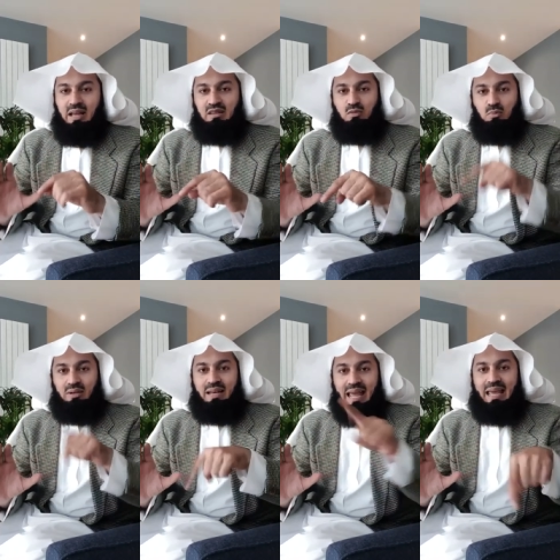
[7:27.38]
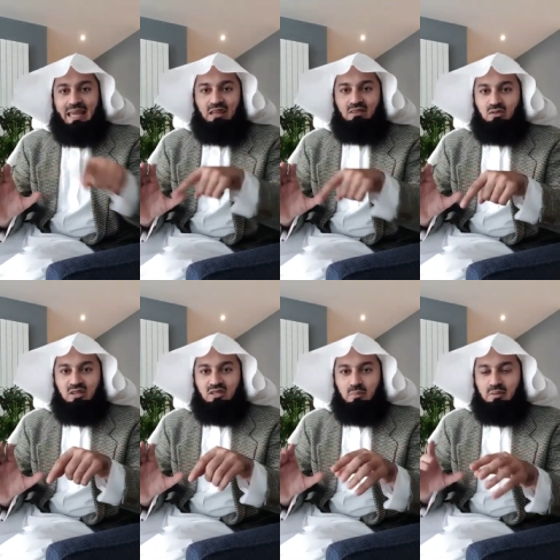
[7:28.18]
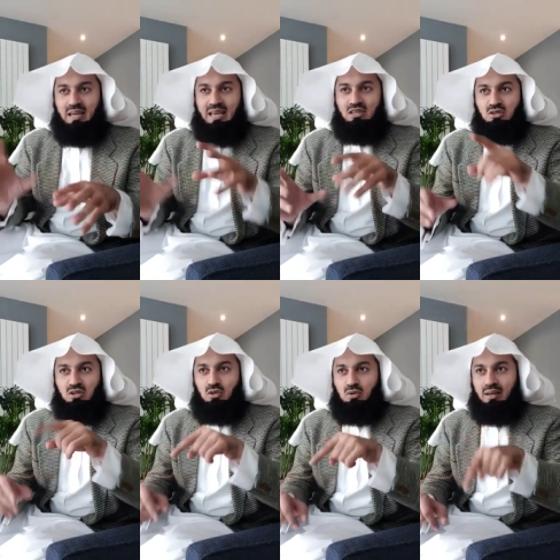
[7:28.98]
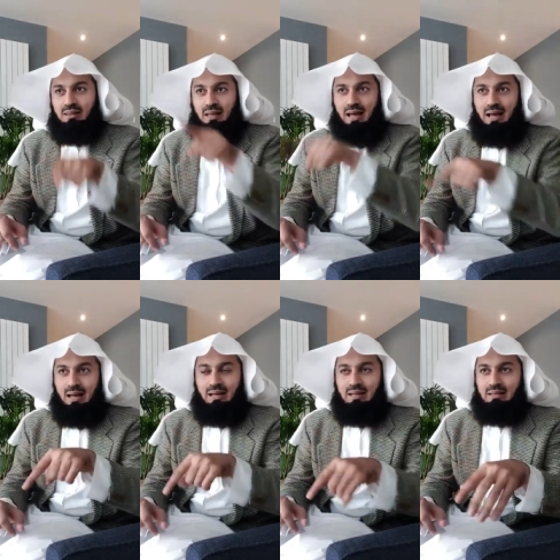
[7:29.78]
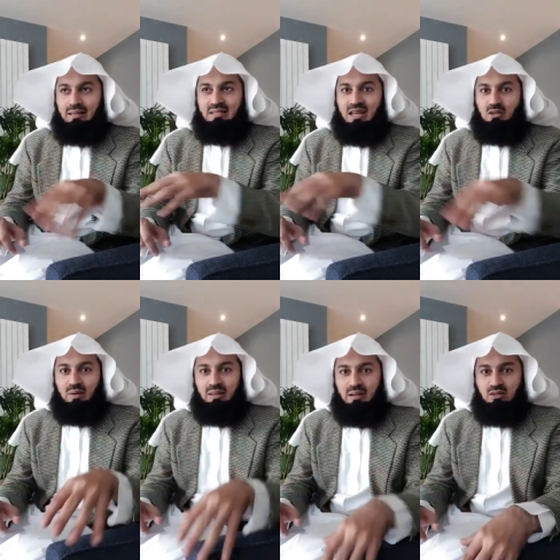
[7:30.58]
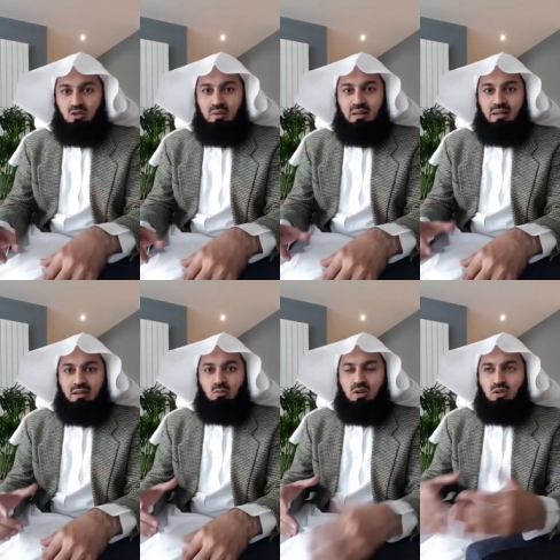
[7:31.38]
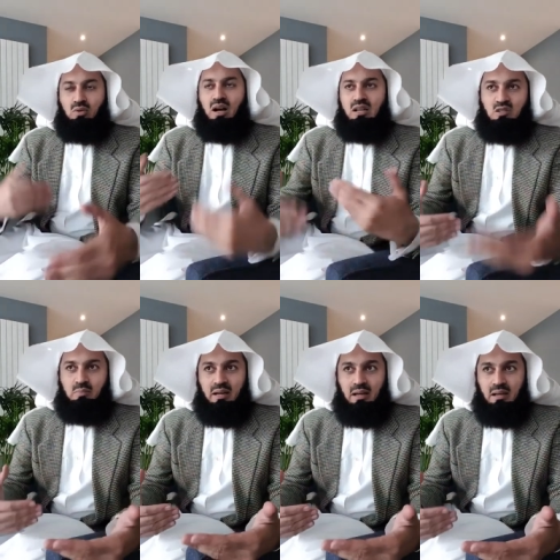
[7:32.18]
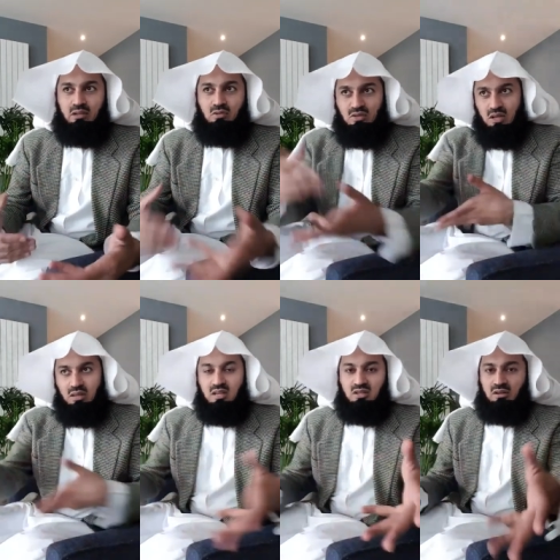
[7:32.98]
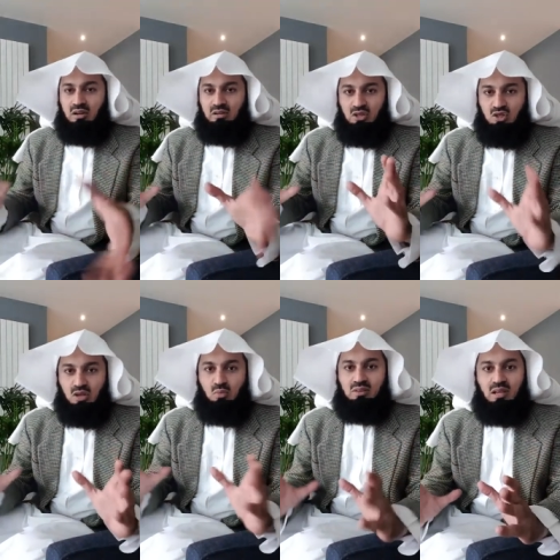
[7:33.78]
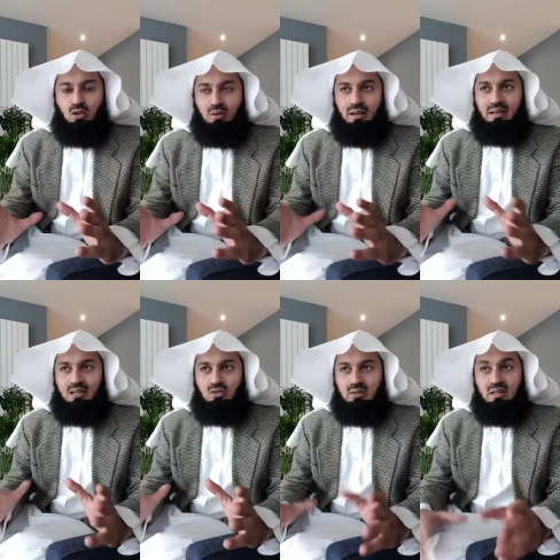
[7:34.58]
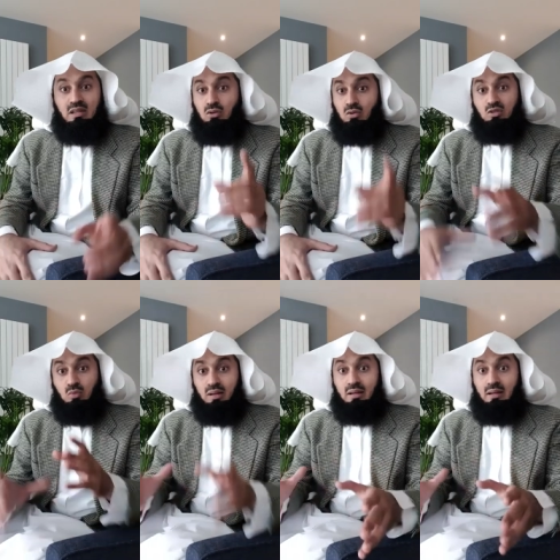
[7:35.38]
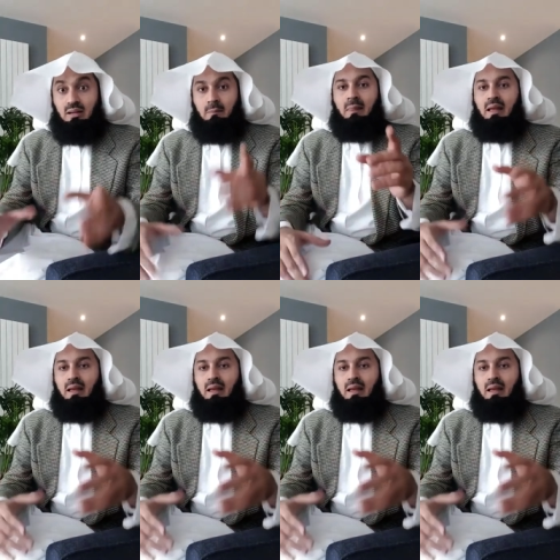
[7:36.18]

And if you put an A, for example, the A is going to look like the Ha that's that way there. So were you asked by Allah to turn things around and check what they look like and so on? They say, no, it's quite clear